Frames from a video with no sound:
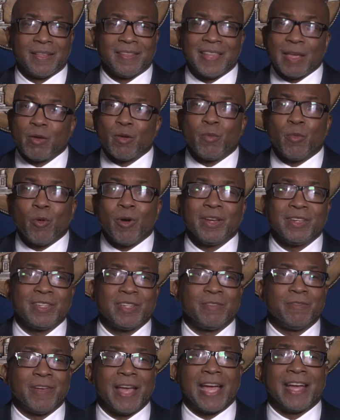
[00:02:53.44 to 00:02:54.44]
They will point to
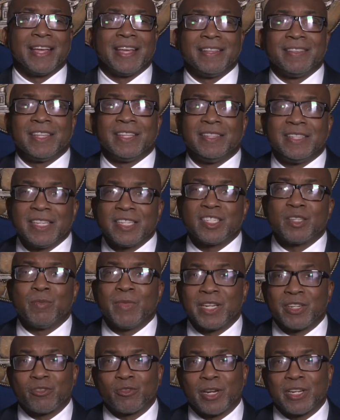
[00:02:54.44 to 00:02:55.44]
the fact that this
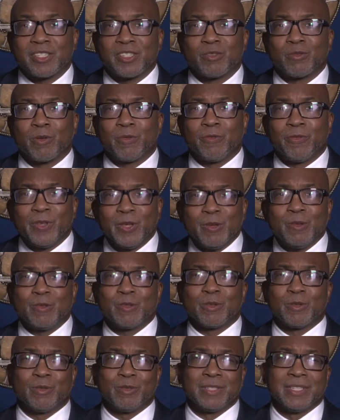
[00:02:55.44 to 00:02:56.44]
administration's
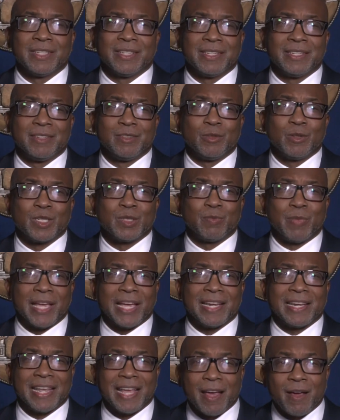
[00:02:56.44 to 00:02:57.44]
refusal to
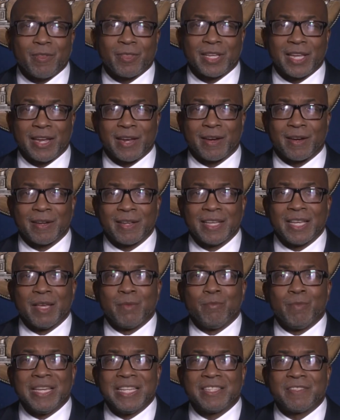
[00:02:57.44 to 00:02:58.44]
expand health care
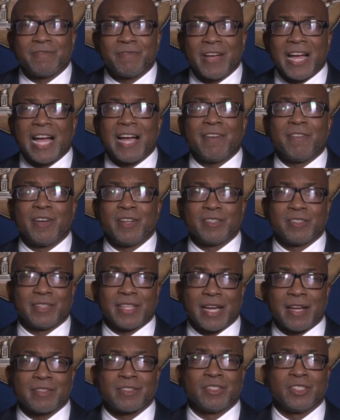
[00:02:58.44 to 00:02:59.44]
means
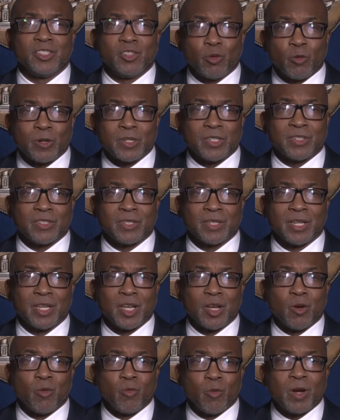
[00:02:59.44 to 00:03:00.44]
500,000 Georgians
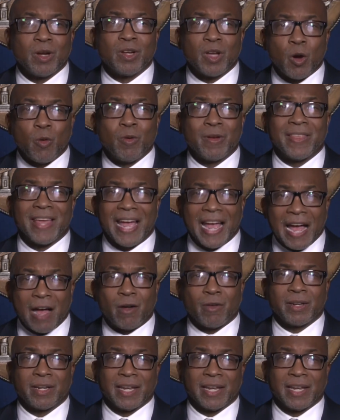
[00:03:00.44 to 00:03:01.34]
will go without